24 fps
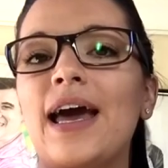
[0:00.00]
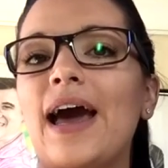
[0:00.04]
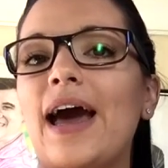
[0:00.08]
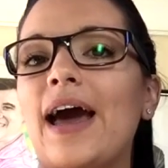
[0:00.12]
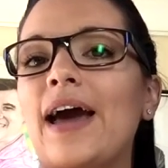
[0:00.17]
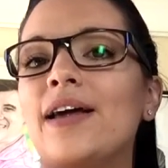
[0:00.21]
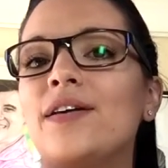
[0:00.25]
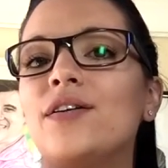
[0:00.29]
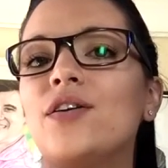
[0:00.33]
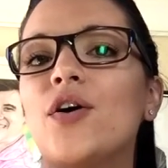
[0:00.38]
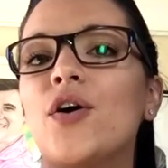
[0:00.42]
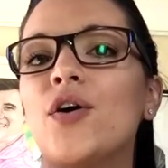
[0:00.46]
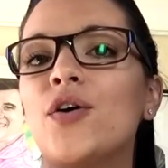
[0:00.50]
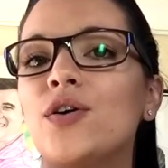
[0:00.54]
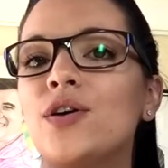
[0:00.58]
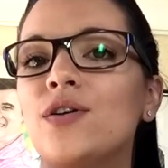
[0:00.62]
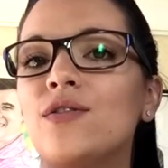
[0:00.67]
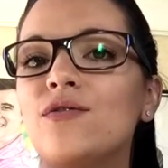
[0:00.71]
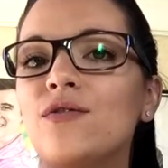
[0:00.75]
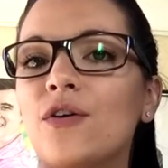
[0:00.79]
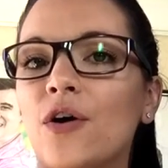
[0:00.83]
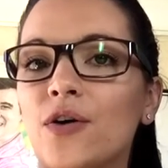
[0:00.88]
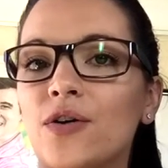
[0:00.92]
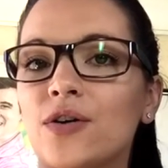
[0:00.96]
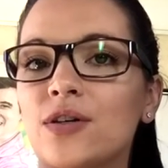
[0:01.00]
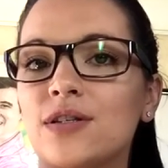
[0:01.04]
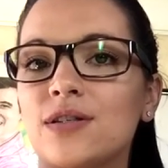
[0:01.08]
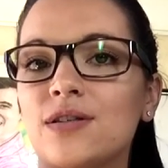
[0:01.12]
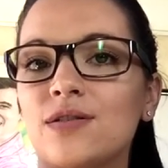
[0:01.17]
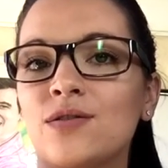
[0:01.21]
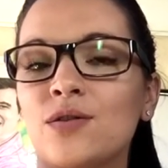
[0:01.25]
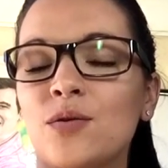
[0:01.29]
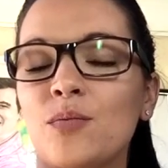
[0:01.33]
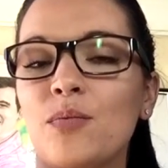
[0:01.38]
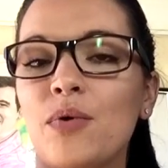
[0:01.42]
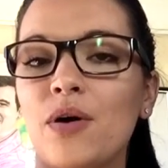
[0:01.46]
and only focus
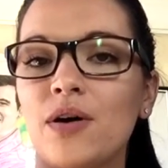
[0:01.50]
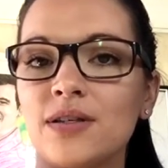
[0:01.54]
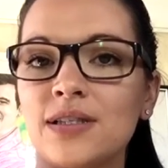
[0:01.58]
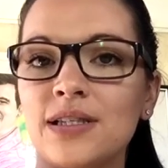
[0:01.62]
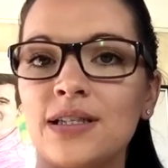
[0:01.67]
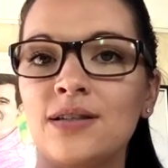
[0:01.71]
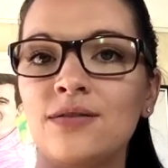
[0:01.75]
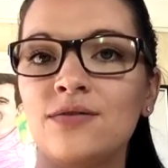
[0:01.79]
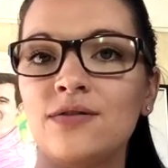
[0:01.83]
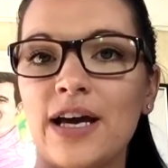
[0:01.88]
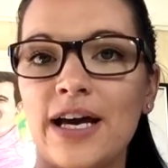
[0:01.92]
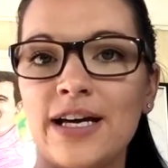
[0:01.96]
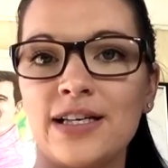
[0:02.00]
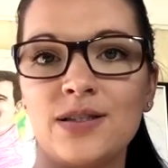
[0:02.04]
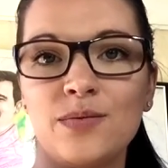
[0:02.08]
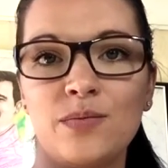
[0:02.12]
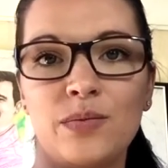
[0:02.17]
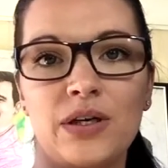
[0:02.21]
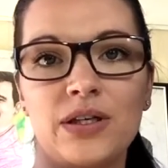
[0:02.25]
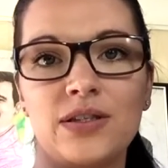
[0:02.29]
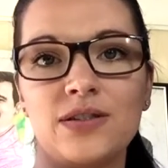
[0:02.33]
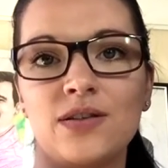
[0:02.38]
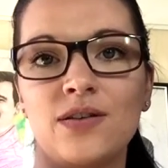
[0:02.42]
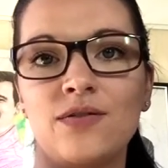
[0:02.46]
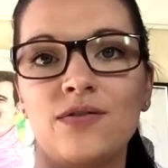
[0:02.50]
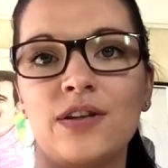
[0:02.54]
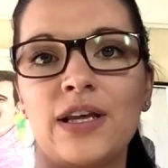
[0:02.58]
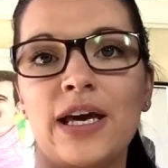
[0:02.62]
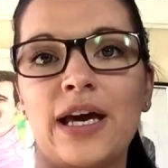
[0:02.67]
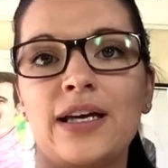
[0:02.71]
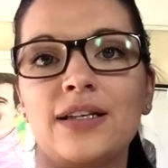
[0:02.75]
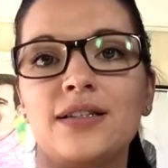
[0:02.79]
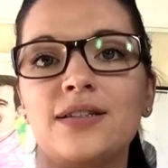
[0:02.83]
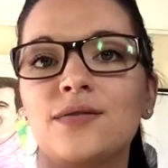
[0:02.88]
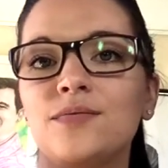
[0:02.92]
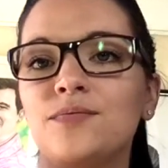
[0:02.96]
on the positive aspects of
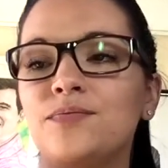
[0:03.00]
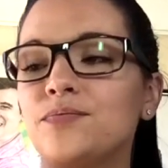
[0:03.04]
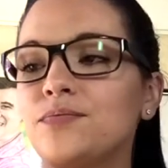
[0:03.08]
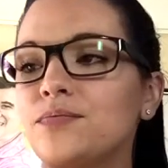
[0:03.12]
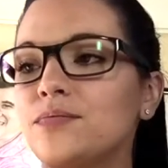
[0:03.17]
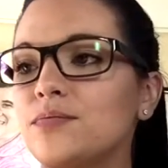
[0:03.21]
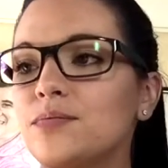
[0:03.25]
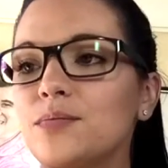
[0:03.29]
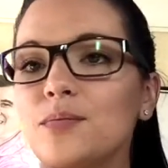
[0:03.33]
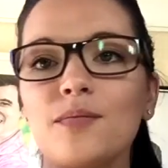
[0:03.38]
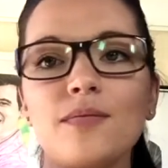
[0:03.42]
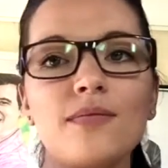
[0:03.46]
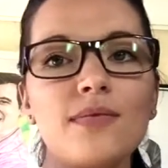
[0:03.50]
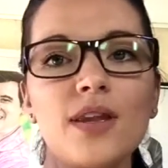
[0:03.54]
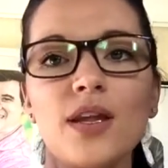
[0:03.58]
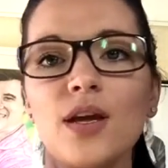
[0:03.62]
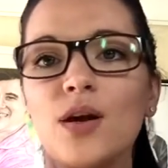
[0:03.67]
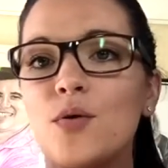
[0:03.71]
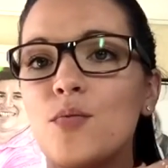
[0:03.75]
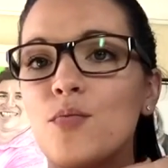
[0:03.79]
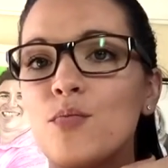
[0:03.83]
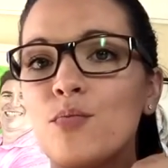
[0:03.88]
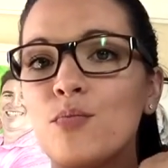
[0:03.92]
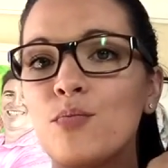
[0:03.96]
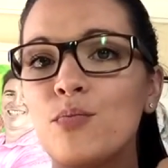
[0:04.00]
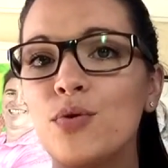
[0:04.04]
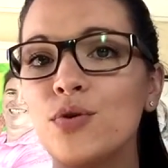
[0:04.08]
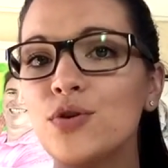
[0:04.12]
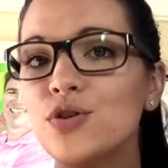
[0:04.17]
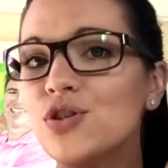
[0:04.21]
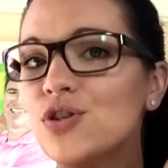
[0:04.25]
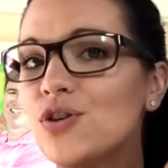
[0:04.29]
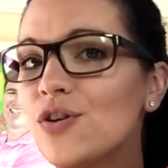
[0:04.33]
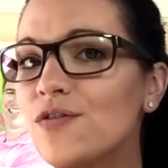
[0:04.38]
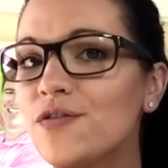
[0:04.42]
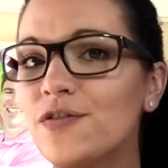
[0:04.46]
that.
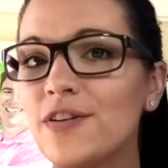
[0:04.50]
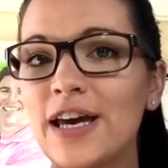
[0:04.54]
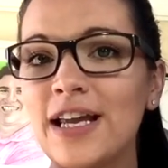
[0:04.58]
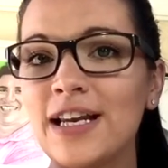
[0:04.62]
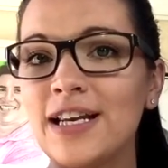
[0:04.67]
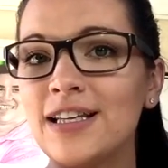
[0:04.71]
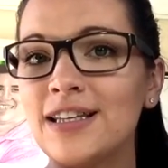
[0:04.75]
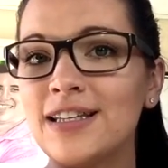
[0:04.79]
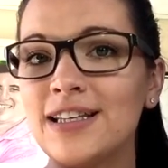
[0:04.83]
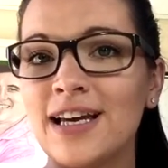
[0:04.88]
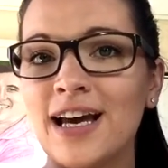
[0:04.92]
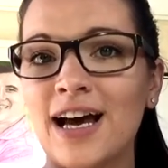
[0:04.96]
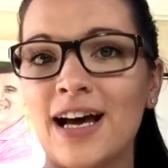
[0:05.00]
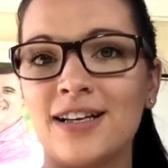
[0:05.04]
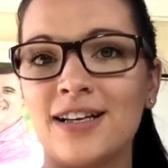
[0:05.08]
Push off anything